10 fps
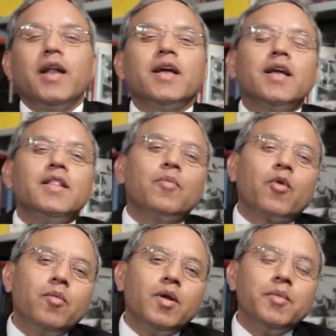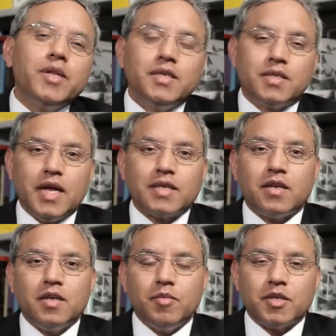And again, the problem in
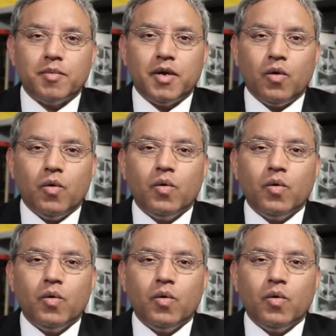international investment